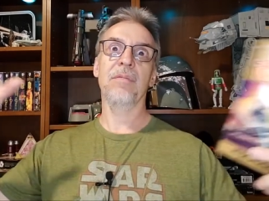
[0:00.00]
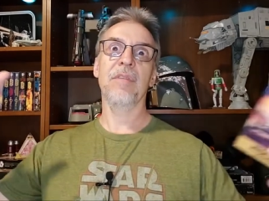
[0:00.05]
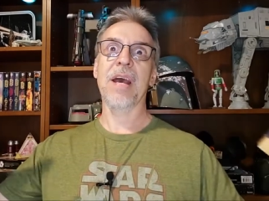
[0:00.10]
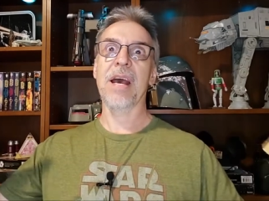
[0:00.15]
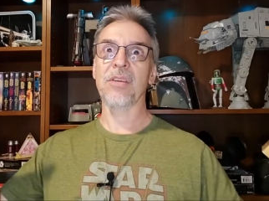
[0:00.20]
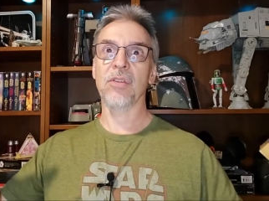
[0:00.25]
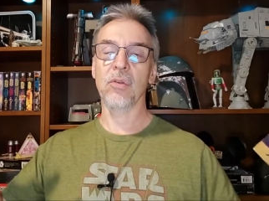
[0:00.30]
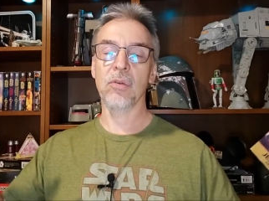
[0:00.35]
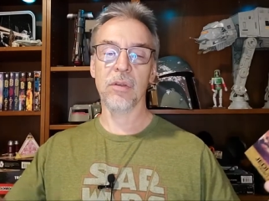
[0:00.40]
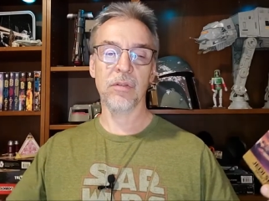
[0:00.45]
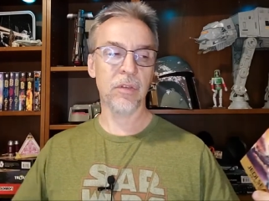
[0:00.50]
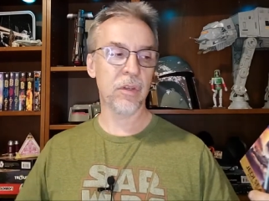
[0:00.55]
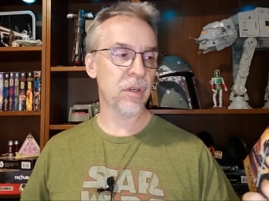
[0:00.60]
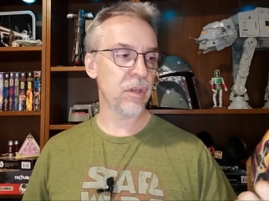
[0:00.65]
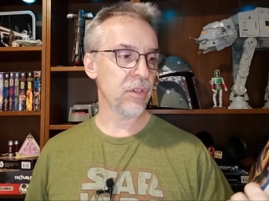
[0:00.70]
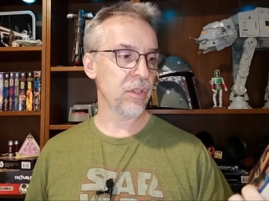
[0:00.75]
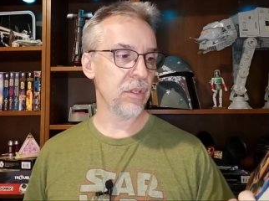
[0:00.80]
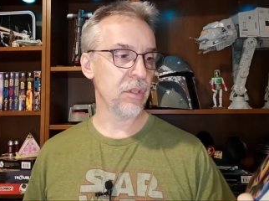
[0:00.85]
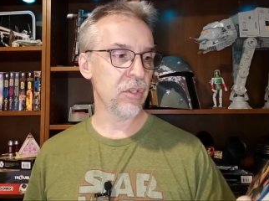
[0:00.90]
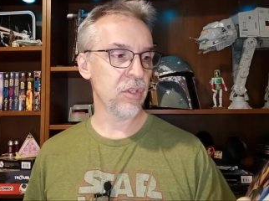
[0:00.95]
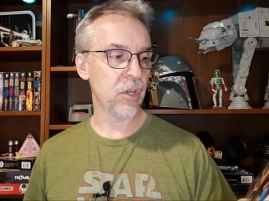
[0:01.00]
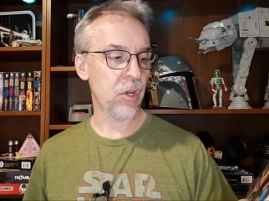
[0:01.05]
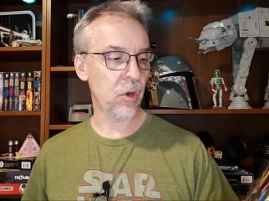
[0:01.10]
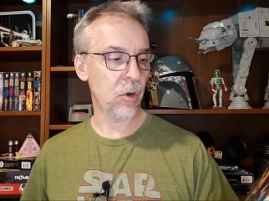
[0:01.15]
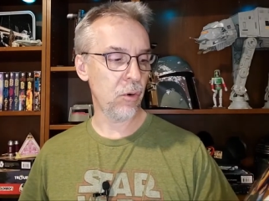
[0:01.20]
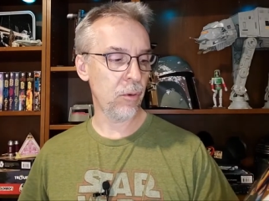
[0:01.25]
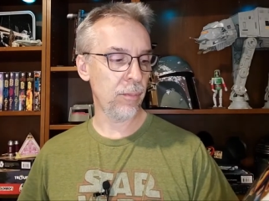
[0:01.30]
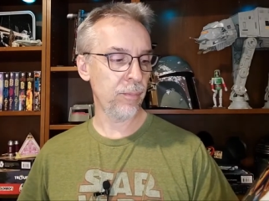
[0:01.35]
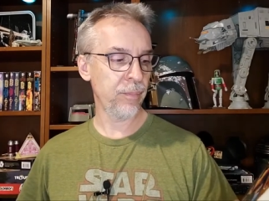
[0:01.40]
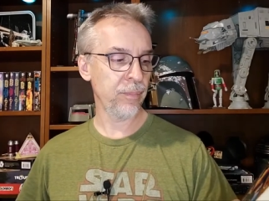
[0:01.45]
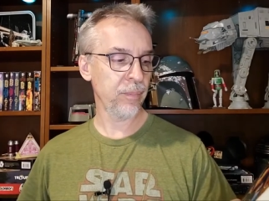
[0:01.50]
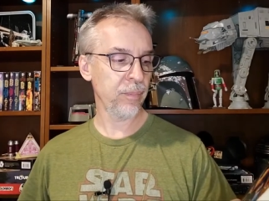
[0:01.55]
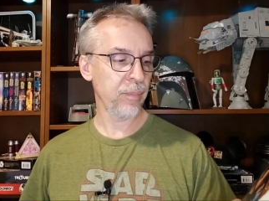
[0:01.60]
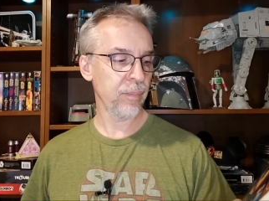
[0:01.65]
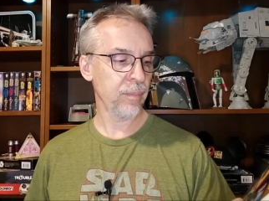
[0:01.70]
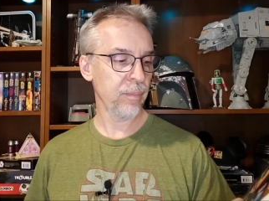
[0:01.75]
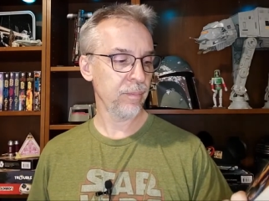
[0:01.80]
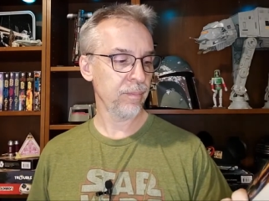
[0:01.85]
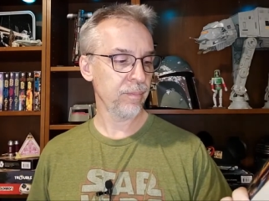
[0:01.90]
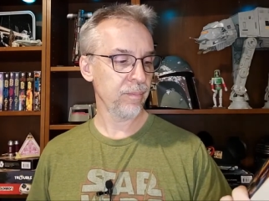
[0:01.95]
vast universe. And so,
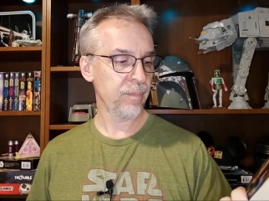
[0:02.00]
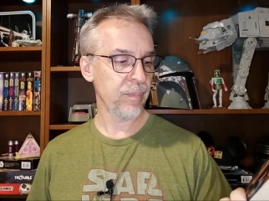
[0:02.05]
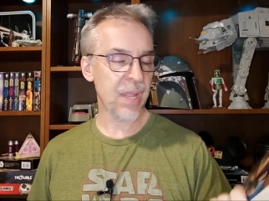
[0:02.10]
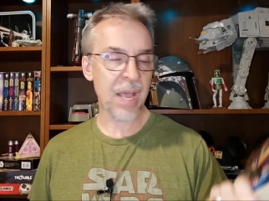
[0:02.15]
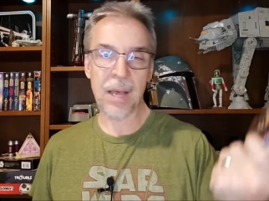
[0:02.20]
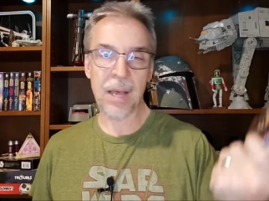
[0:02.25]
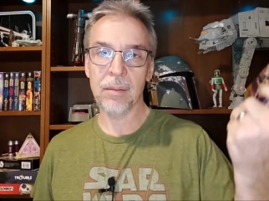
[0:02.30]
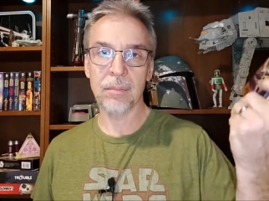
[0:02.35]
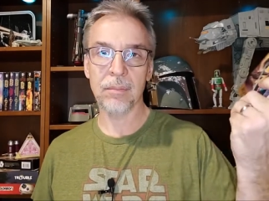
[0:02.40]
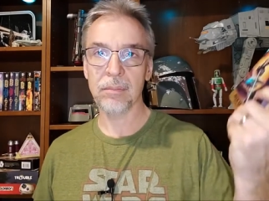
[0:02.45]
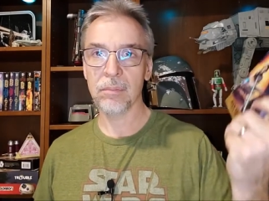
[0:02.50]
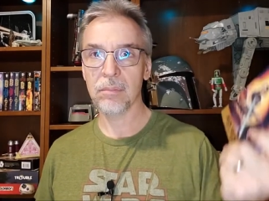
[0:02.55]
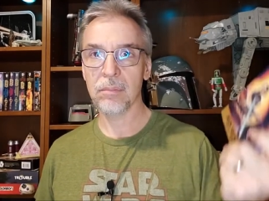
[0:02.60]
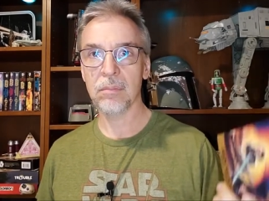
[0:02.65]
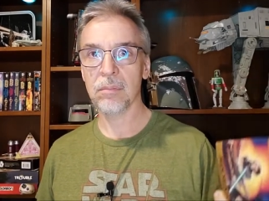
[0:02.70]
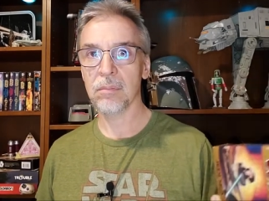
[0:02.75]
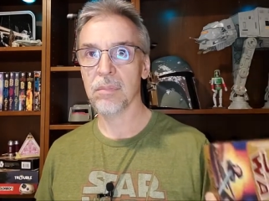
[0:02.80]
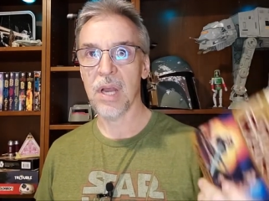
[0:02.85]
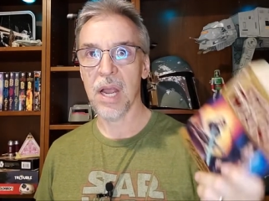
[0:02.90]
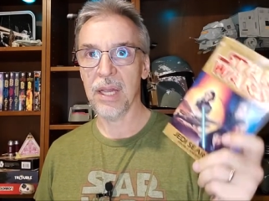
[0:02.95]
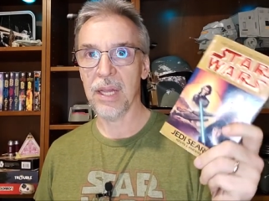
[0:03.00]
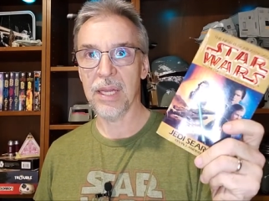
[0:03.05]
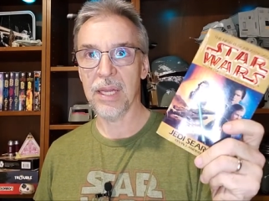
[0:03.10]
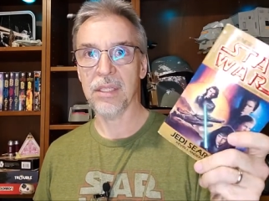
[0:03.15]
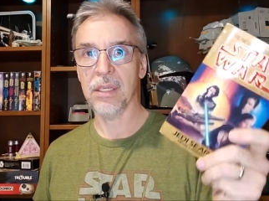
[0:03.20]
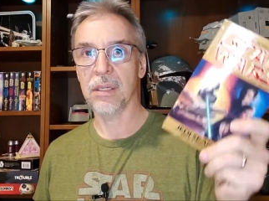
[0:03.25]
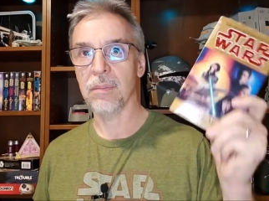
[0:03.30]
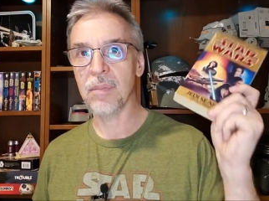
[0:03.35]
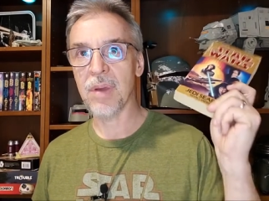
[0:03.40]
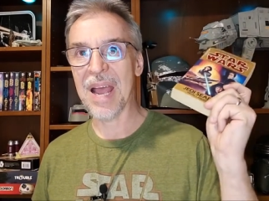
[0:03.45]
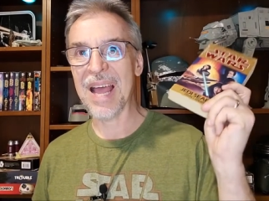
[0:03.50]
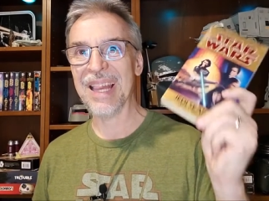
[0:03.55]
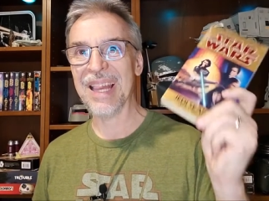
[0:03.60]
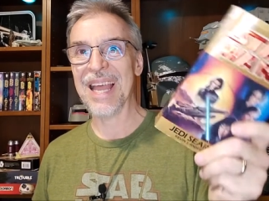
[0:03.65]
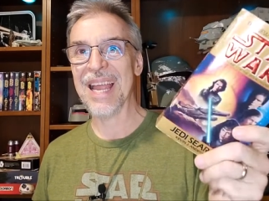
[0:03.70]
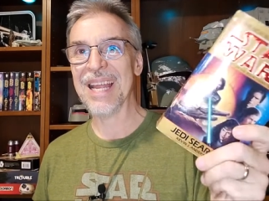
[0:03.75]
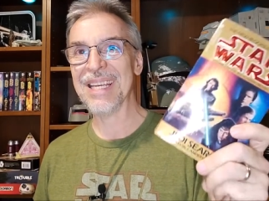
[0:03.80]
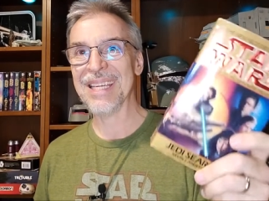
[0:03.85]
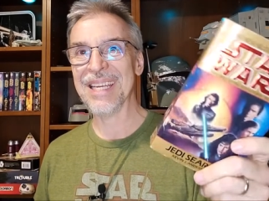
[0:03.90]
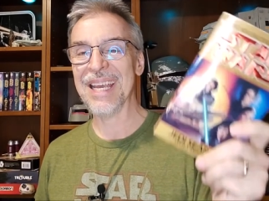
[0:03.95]
yeah. I liked it. I
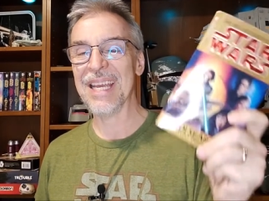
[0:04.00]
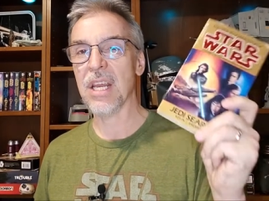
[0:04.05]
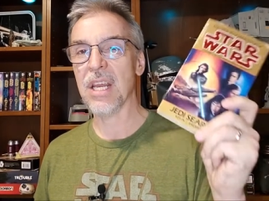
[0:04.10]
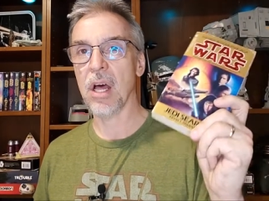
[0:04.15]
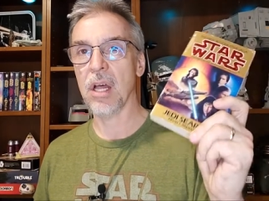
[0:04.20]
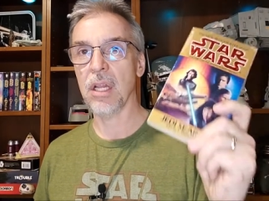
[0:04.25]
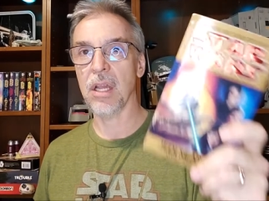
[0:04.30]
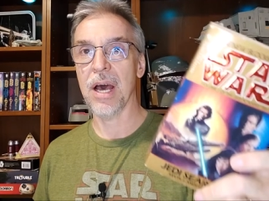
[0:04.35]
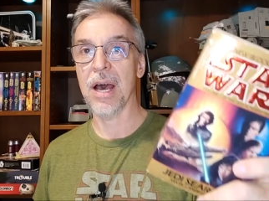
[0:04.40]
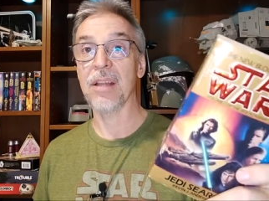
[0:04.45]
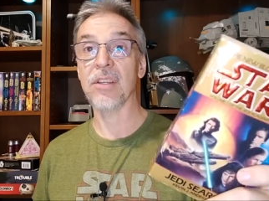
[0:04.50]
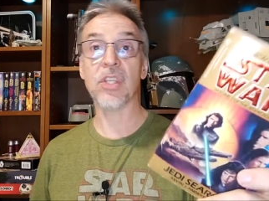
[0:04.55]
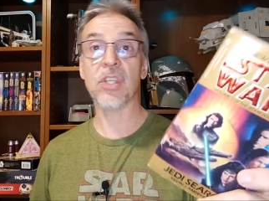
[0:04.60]
liked it a lot.